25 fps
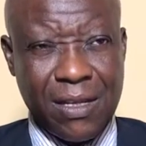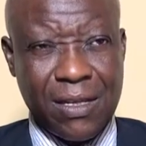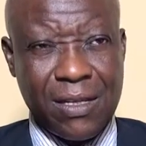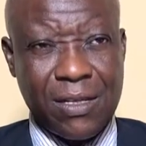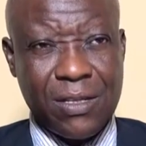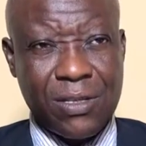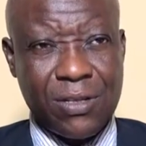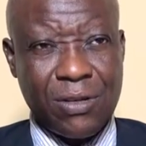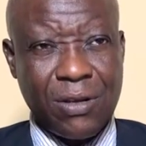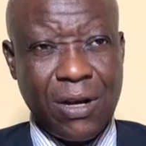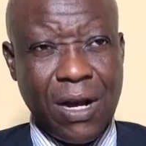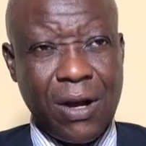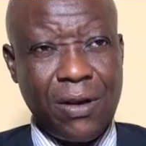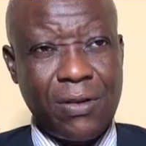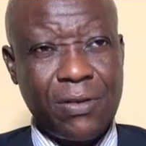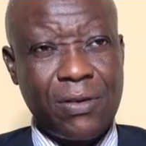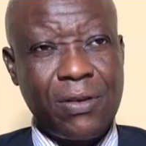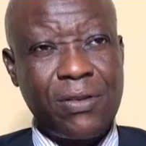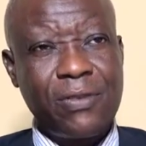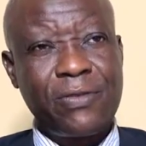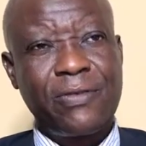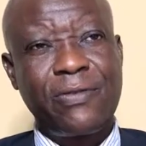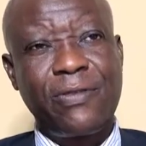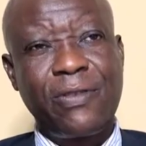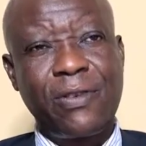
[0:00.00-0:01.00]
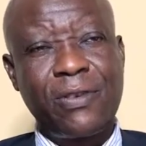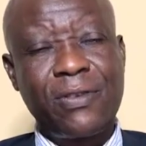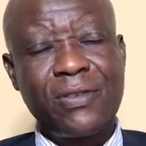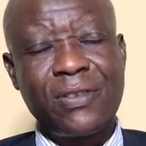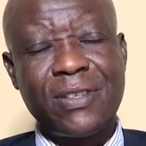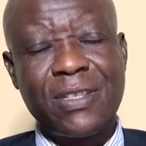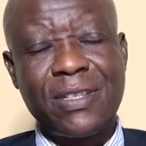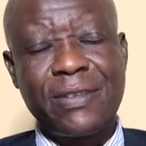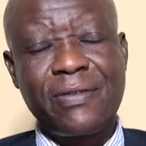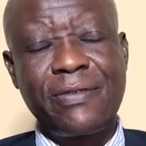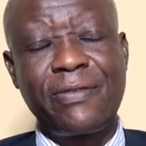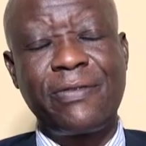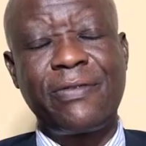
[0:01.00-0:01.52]
So how
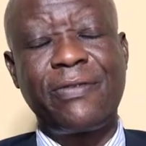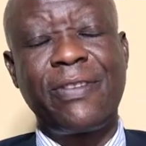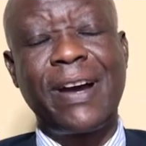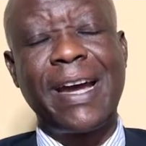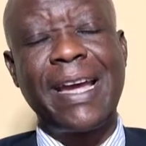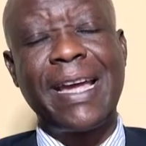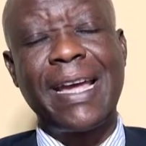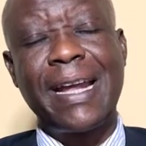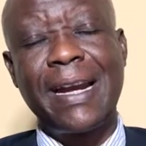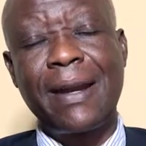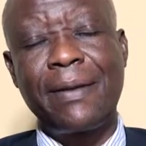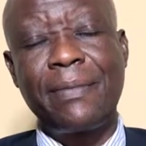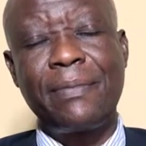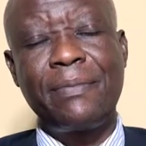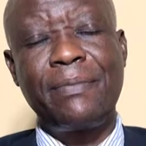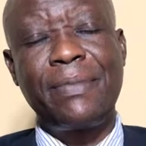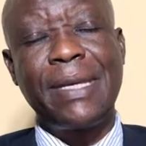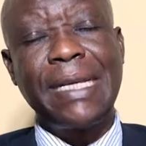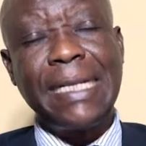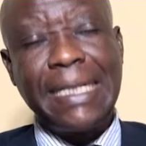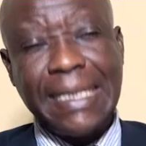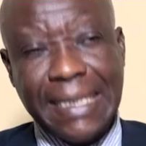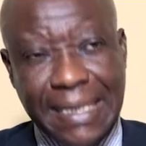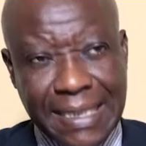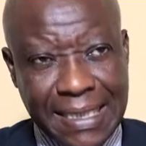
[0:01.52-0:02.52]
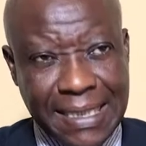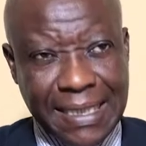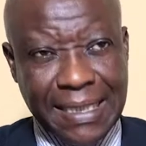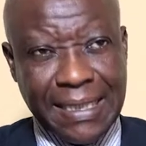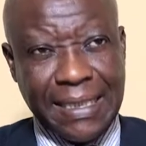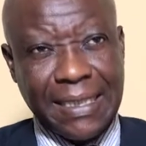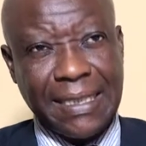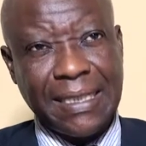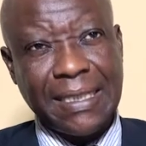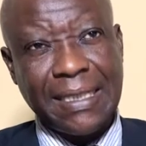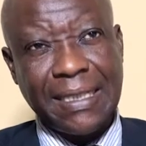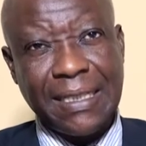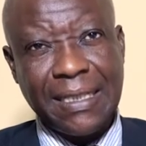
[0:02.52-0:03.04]

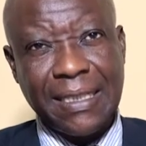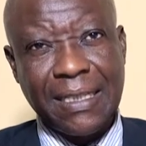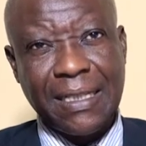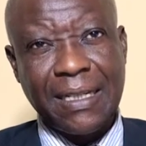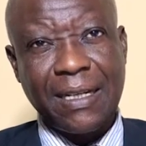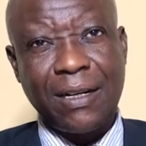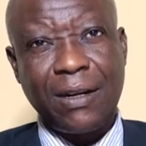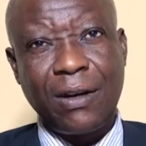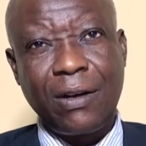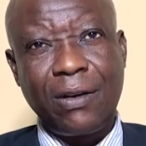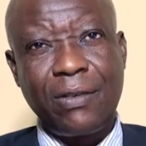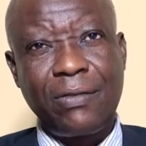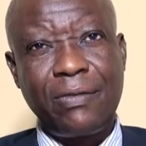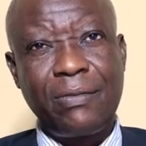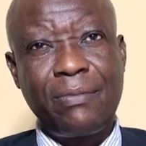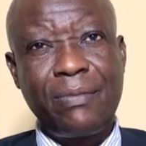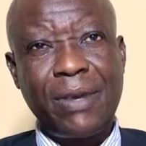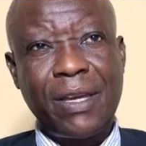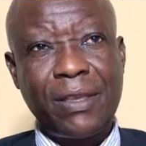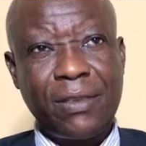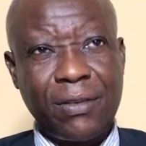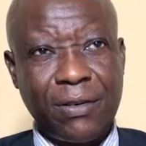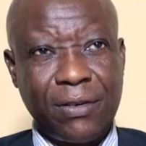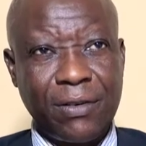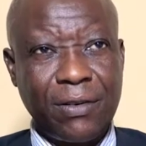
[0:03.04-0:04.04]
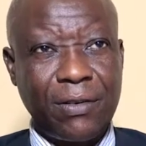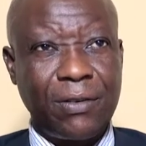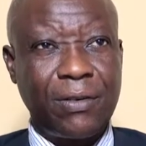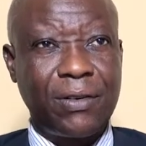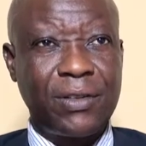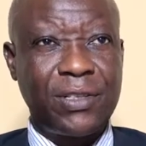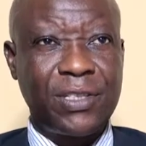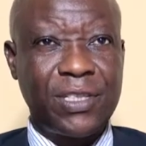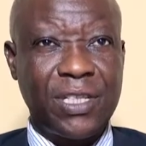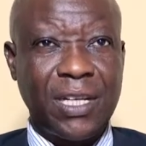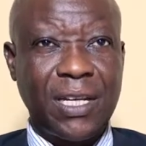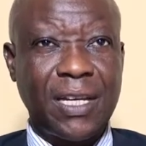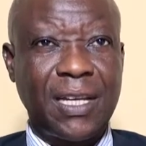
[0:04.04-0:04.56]
falsifiability of
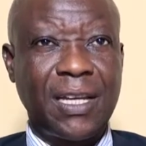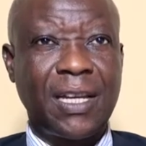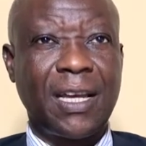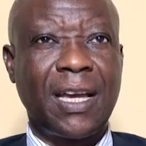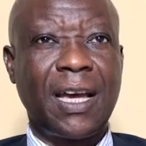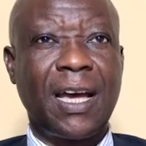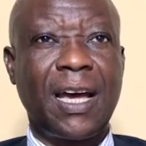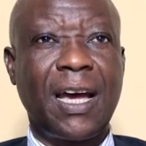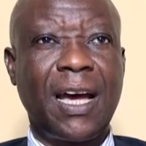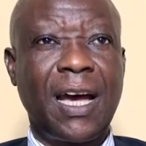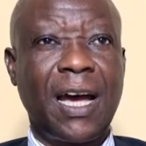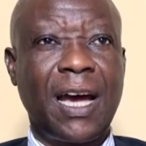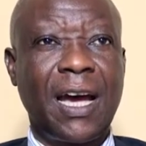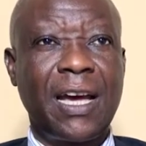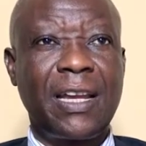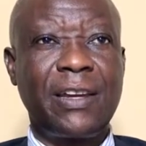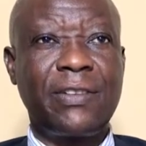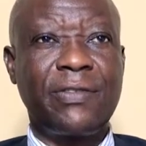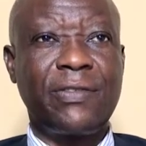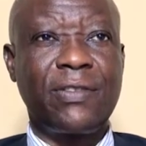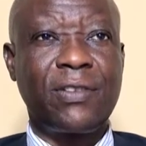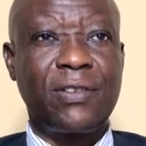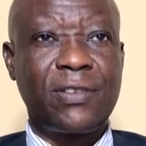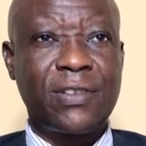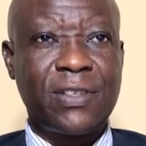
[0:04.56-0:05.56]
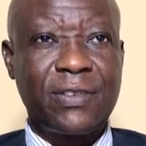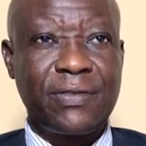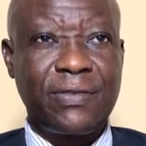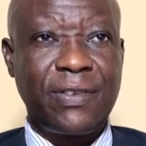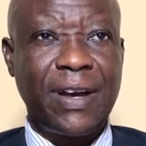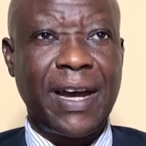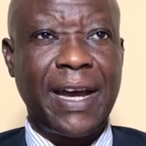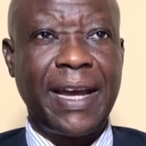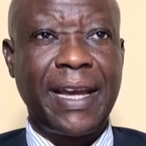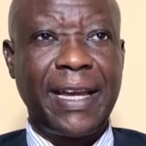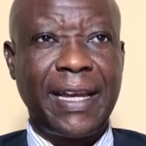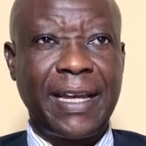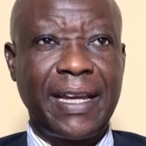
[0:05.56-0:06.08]
methodology and
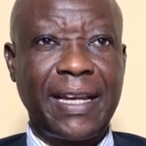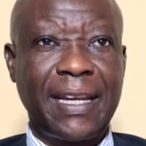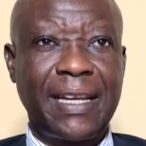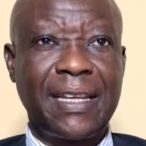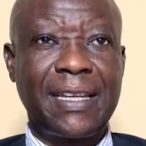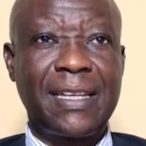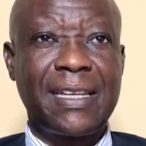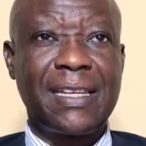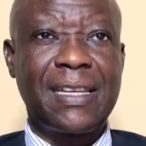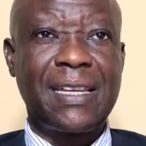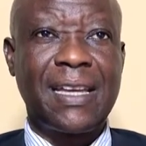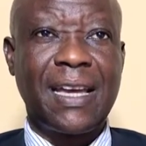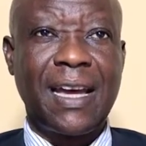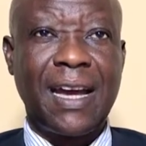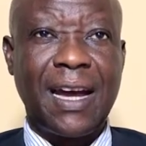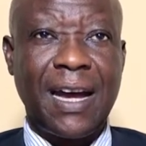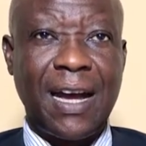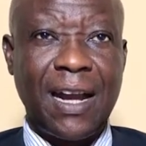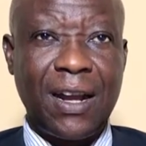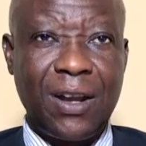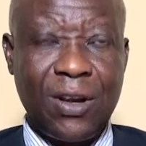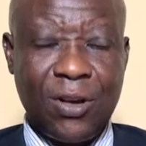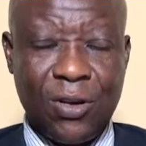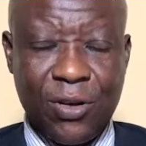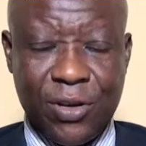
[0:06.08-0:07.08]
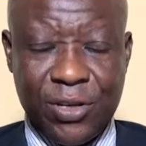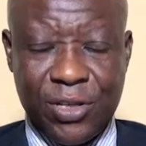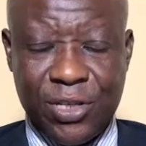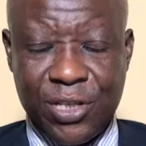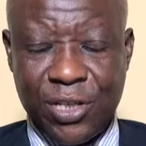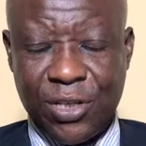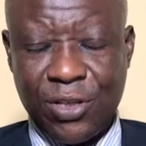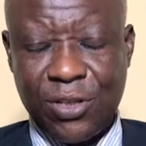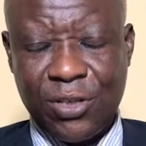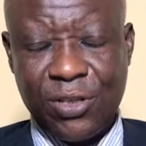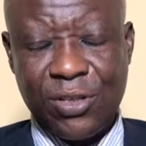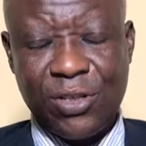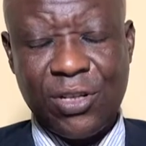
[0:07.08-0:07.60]
falsifying
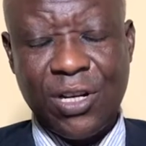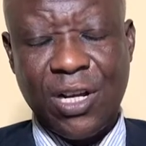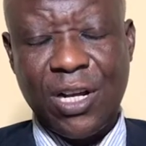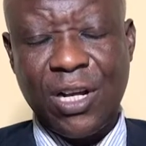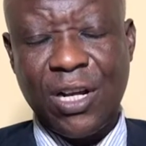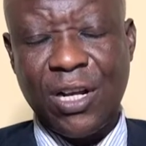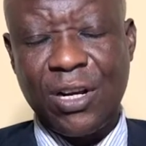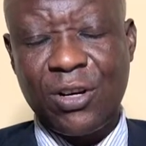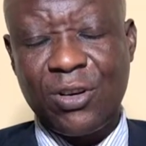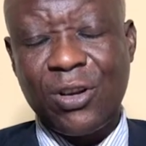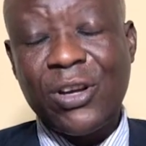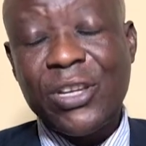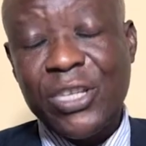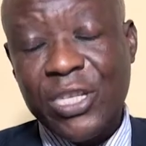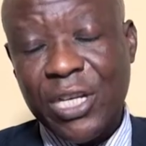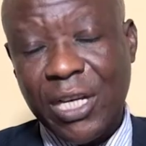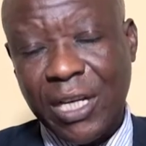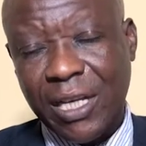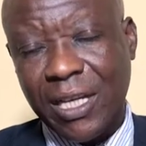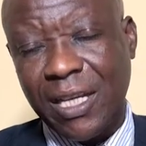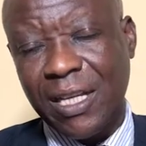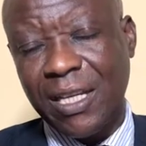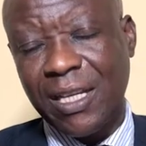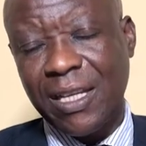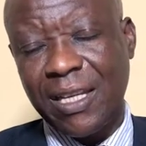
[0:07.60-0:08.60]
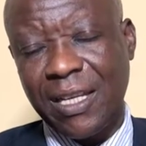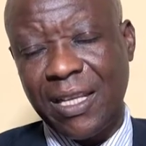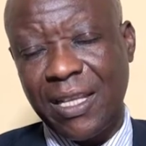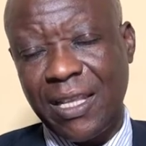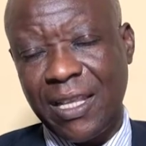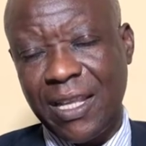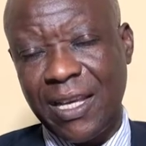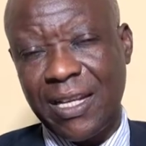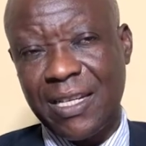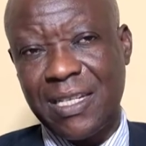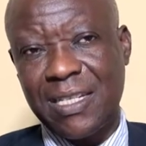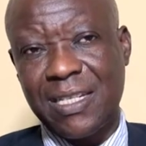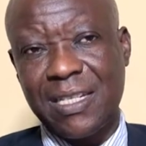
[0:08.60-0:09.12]
logic
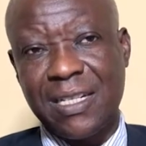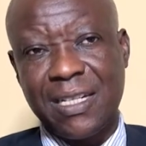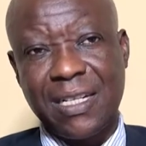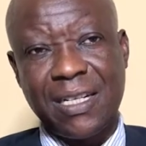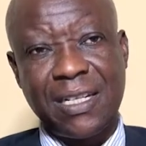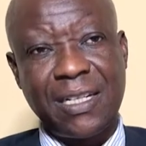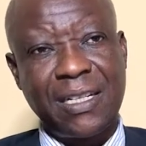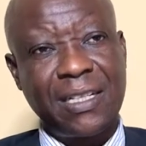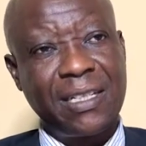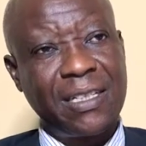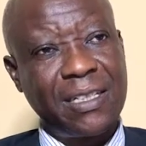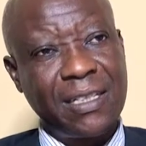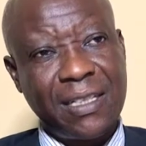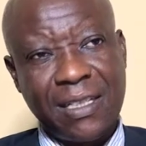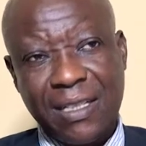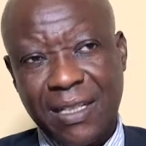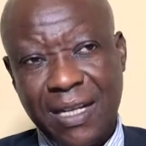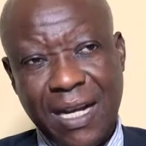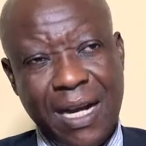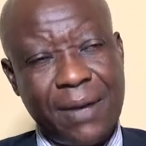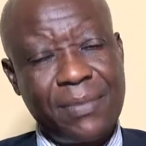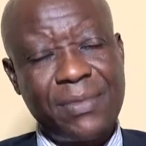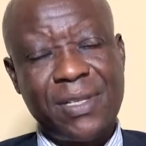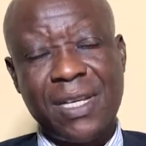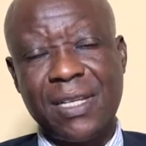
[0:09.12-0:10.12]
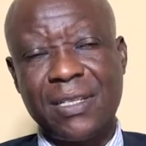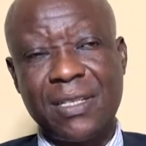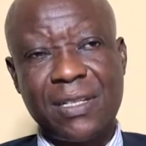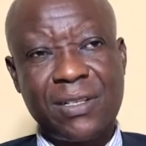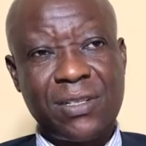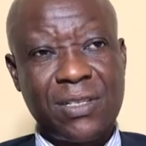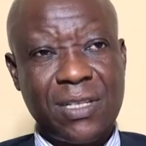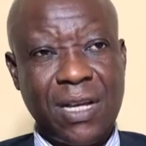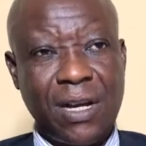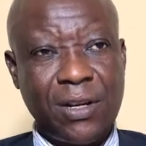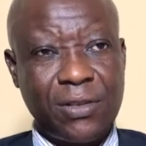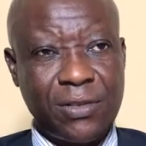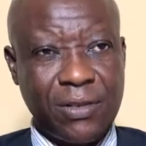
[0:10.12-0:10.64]
that comes as a
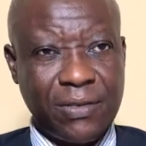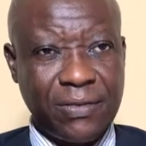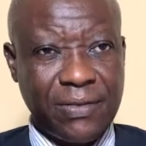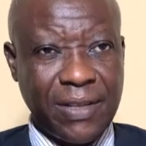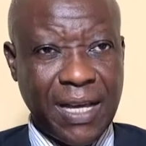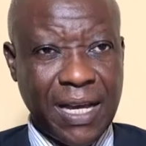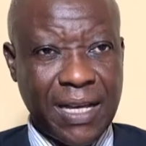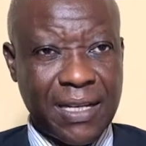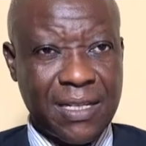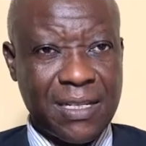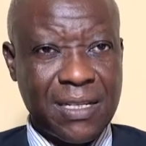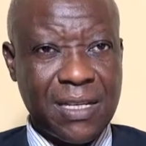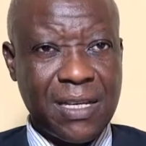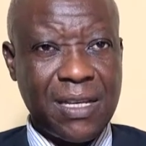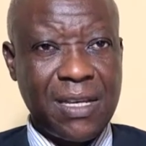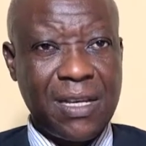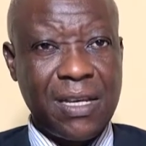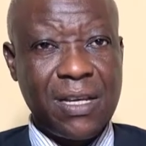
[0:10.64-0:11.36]
result of that.